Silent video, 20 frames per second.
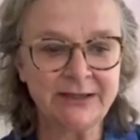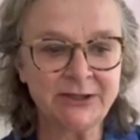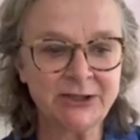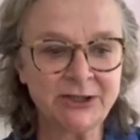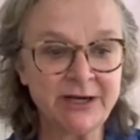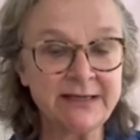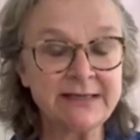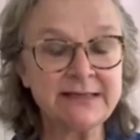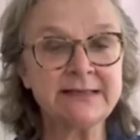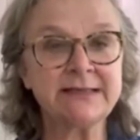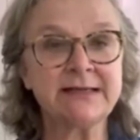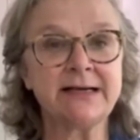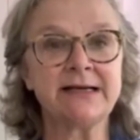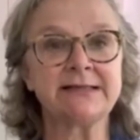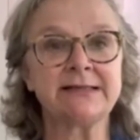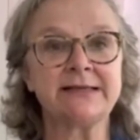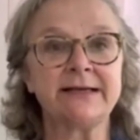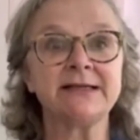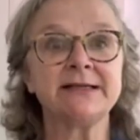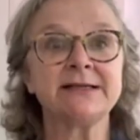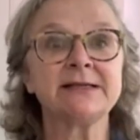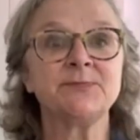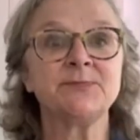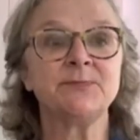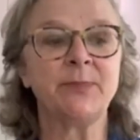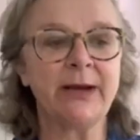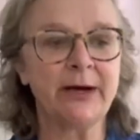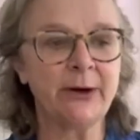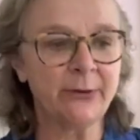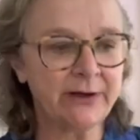Just as it is
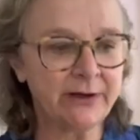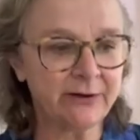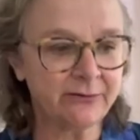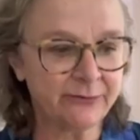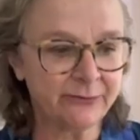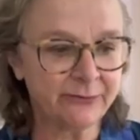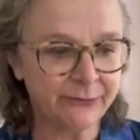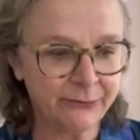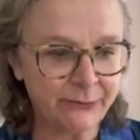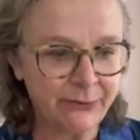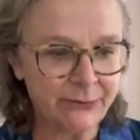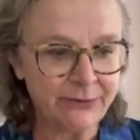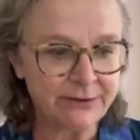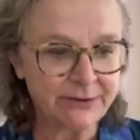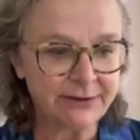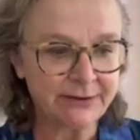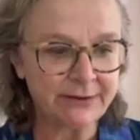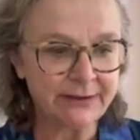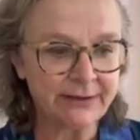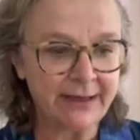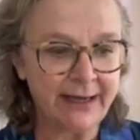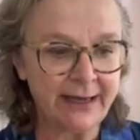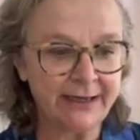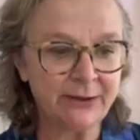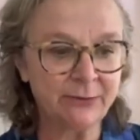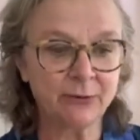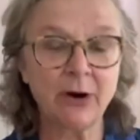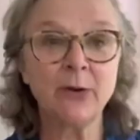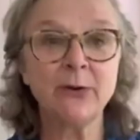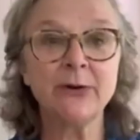bearing fruit
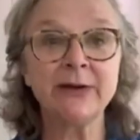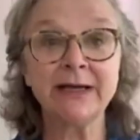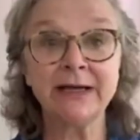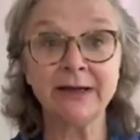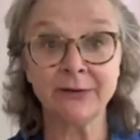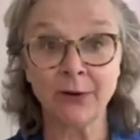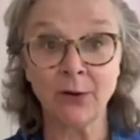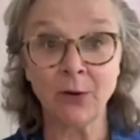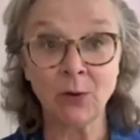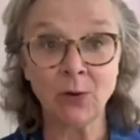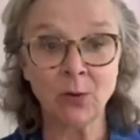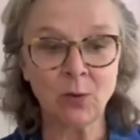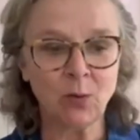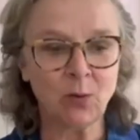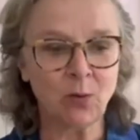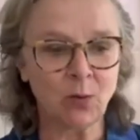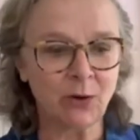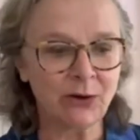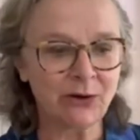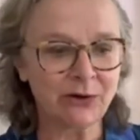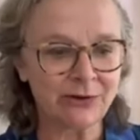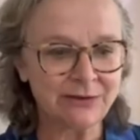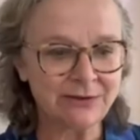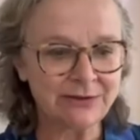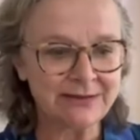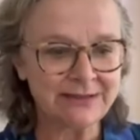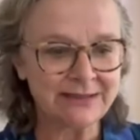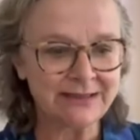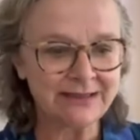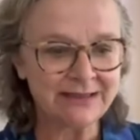and growing in the whole
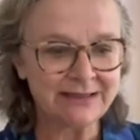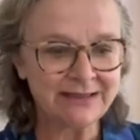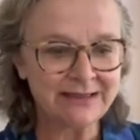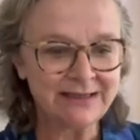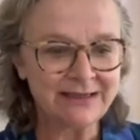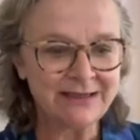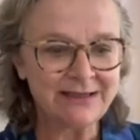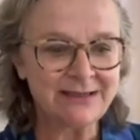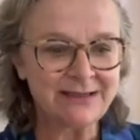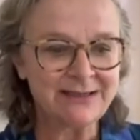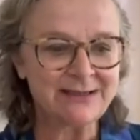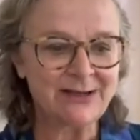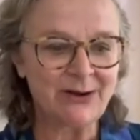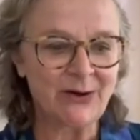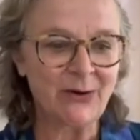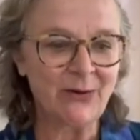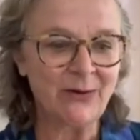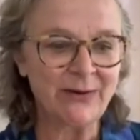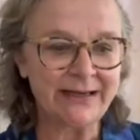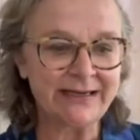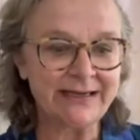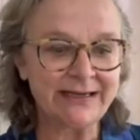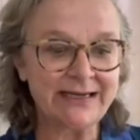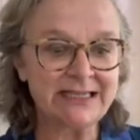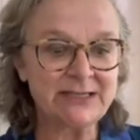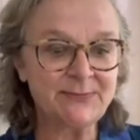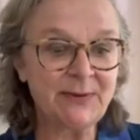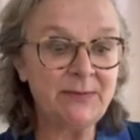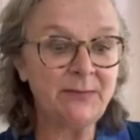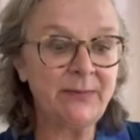world, so it
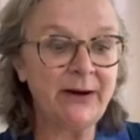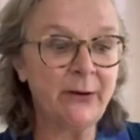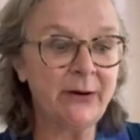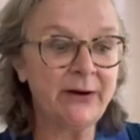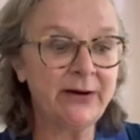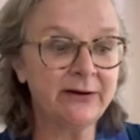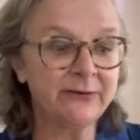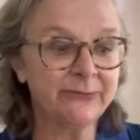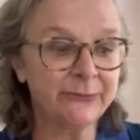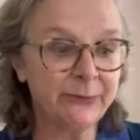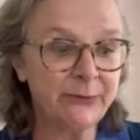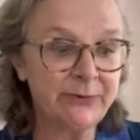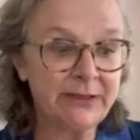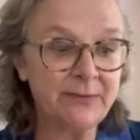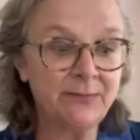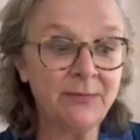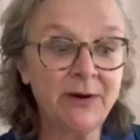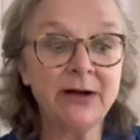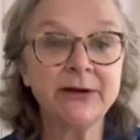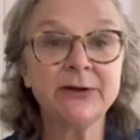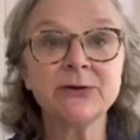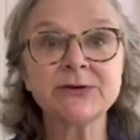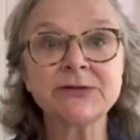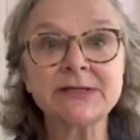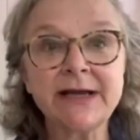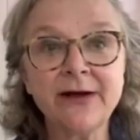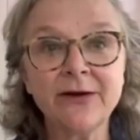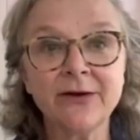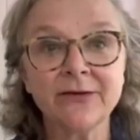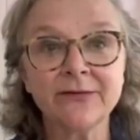has been bearing fruit among
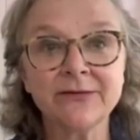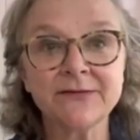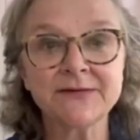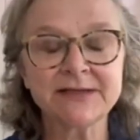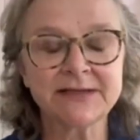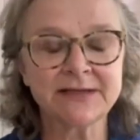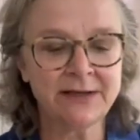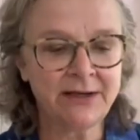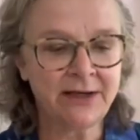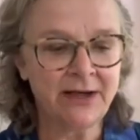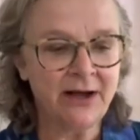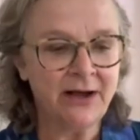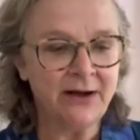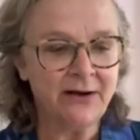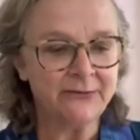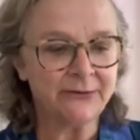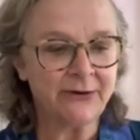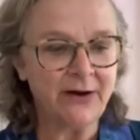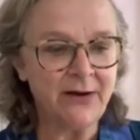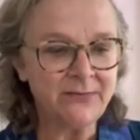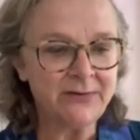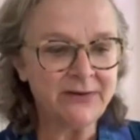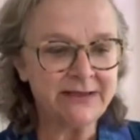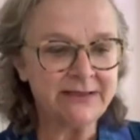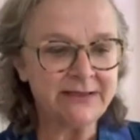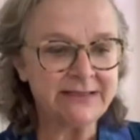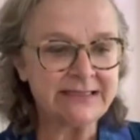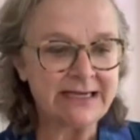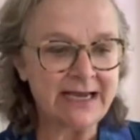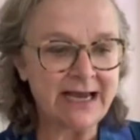yourselves from
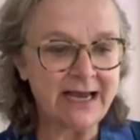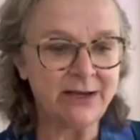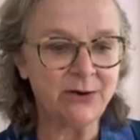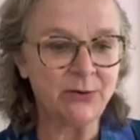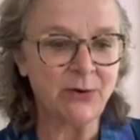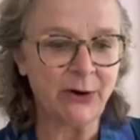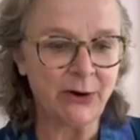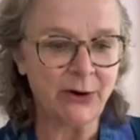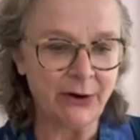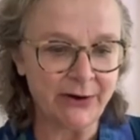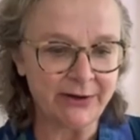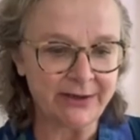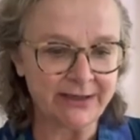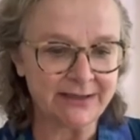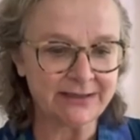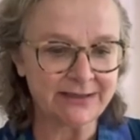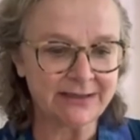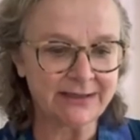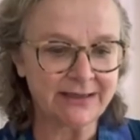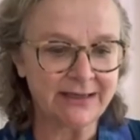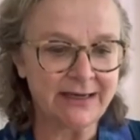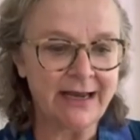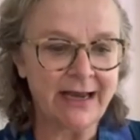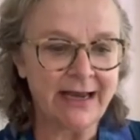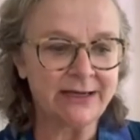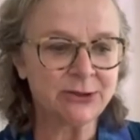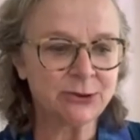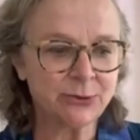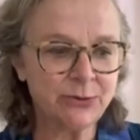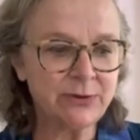the day you heard it
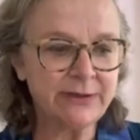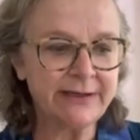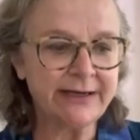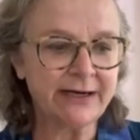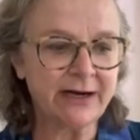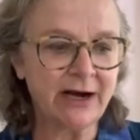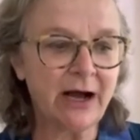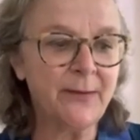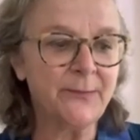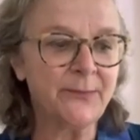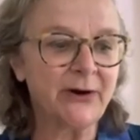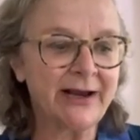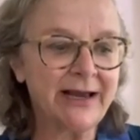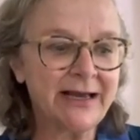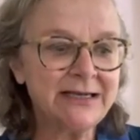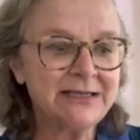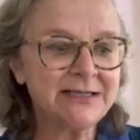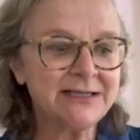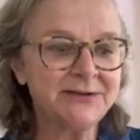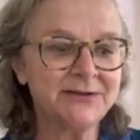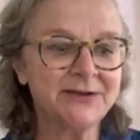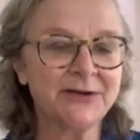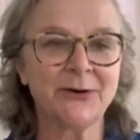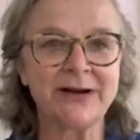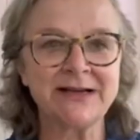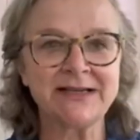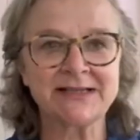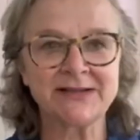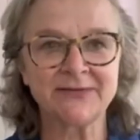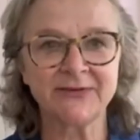and truly comprehended the
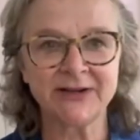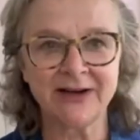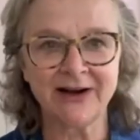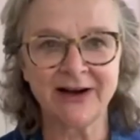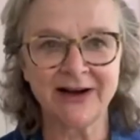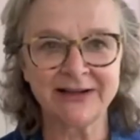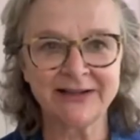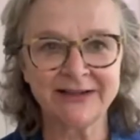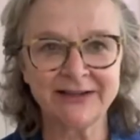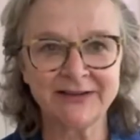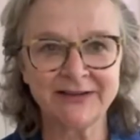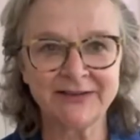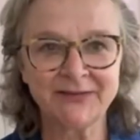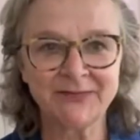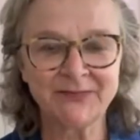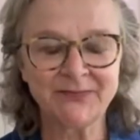grace of God.